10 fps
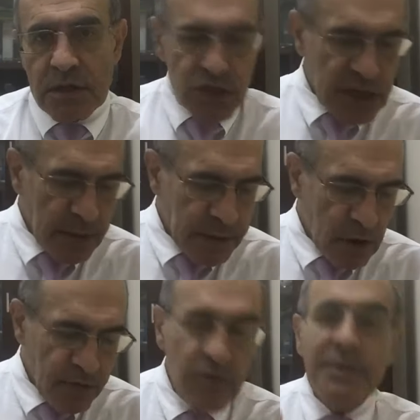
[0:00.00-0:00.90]
Shall be
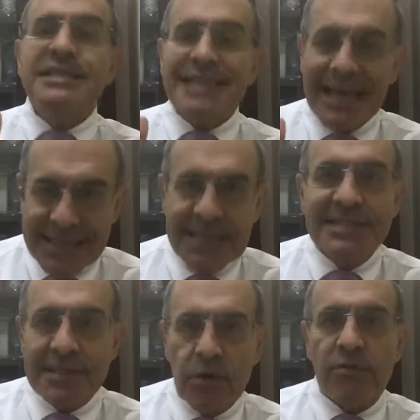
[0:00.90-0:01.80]
lawful means it
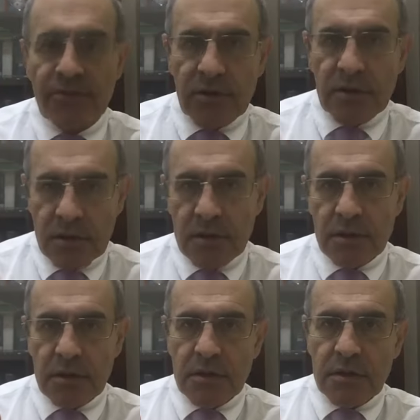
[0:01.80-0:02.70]
is lawful
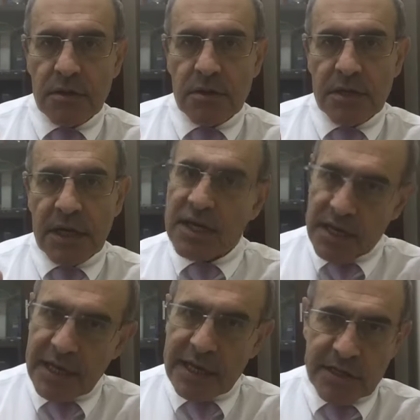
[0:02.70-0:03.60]
in
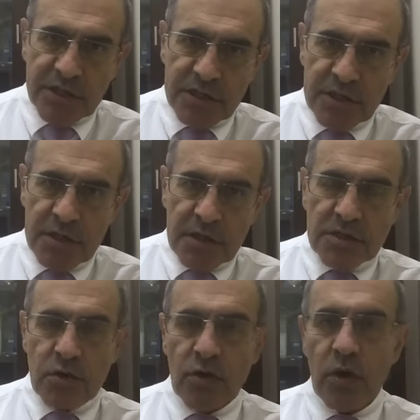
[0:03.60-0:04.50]
English.
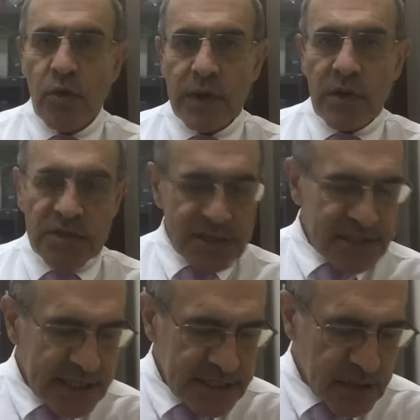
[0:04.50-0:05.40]
So when you are
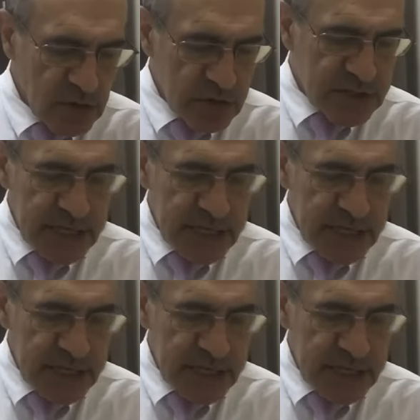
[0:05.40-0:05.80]
translating, you don't